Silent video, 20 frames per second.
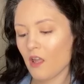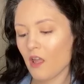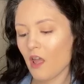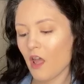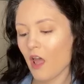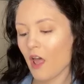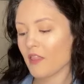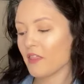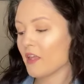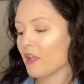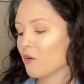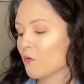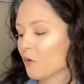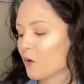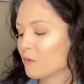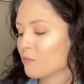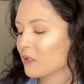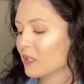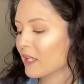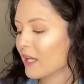And then
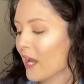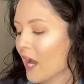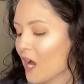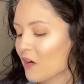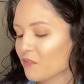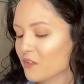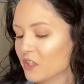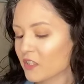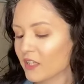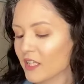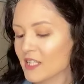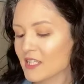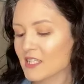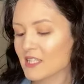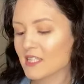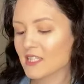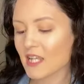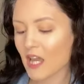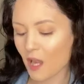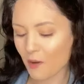normally after this
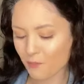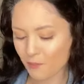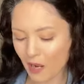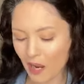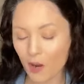step,